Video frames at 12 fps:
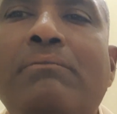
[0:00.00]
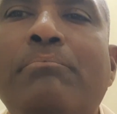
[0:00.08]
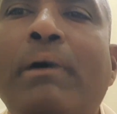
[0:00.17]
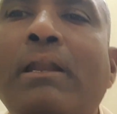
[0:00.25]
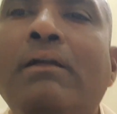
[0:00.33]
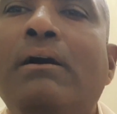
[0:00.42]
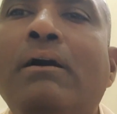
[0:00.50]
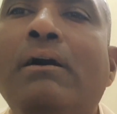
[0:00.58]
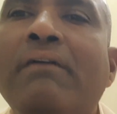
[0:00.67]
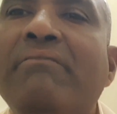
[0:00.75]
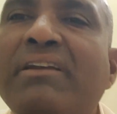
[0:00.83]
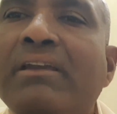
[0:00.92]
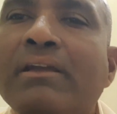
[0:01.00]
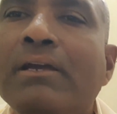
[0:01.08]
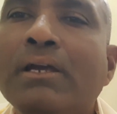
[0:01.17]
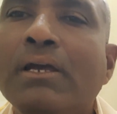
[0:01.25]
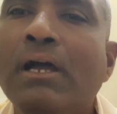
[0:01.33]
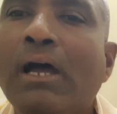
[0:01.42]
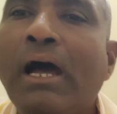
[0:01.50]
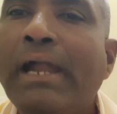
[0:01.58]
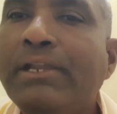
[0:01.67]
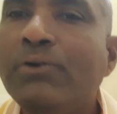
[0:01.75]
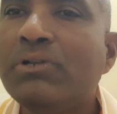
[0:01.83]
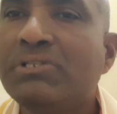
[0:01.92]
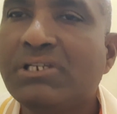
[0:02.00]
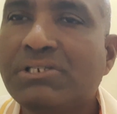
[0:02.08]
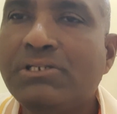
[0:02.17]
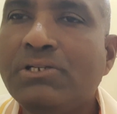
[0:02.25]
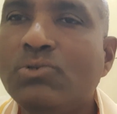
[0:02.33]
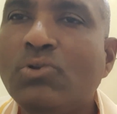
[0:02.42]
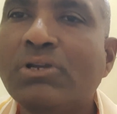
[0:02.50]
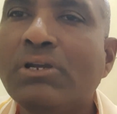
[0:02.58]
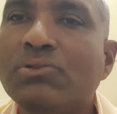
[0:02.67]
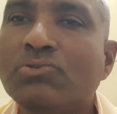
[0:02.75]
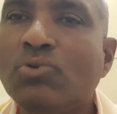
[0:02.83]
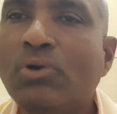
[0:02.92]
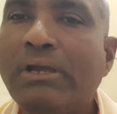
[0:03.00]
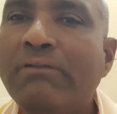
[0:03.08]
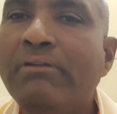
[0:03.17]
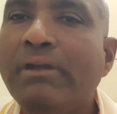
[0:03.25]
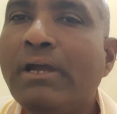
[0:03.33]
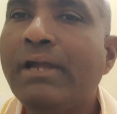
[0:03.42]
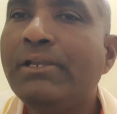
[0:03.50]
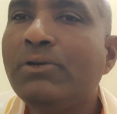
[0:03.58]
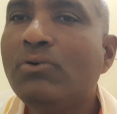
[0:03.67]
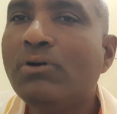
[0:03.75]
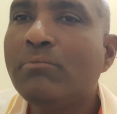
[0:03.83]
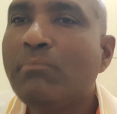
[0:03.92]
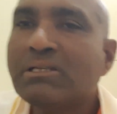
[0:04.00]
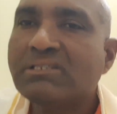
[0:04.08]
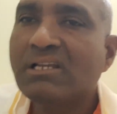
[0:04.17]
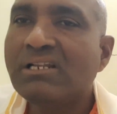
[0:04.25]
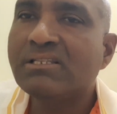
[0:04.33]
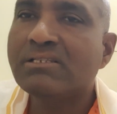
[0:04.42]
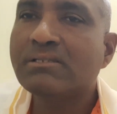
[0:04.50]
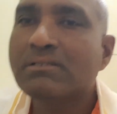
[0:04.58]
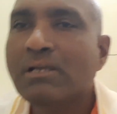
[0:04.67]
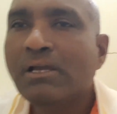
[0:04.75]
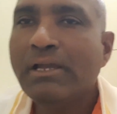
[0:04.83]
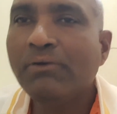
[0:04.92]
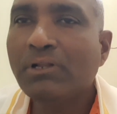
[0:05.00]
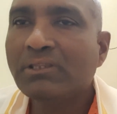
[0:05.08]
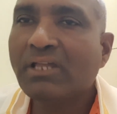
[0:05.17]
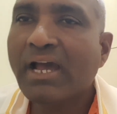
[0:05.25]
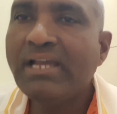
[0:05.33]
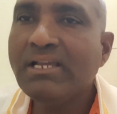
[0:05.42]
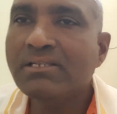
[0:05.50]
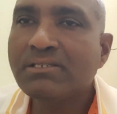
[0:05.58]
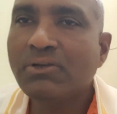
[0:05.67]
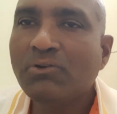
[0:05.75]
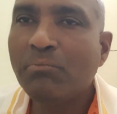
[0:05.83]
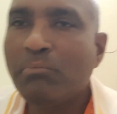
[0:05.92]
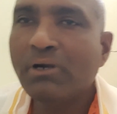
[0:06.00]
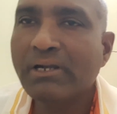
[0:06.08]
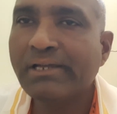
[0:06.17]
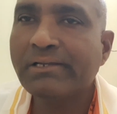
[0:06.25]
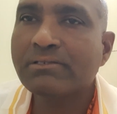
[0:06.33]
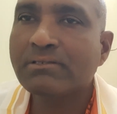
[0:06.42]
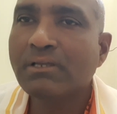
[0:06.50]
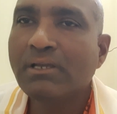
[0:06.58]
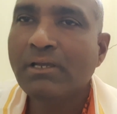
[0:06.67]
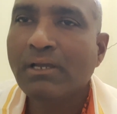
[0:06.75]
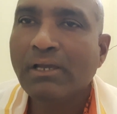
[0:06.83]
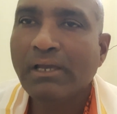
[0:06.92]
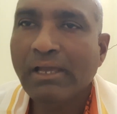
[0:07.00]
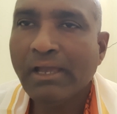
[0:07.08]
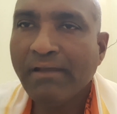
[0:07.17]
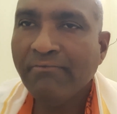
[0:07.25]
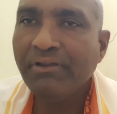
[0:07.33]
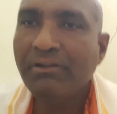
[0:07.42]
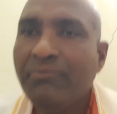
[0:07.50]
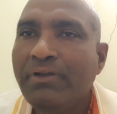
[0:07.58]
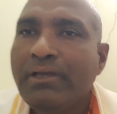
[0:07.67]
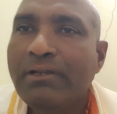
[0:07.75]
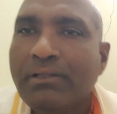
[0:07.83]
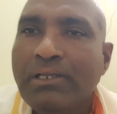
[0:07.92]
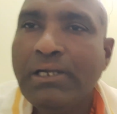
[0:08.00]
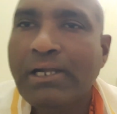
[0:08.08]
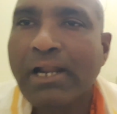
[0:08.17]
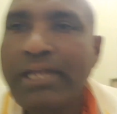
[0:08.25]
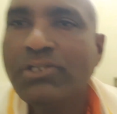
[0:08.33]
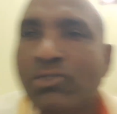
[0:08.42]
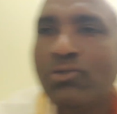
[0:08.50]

heavy, and your chest is looking so heavy, and your muscles, your thighs, your buttocks, everywhere it tries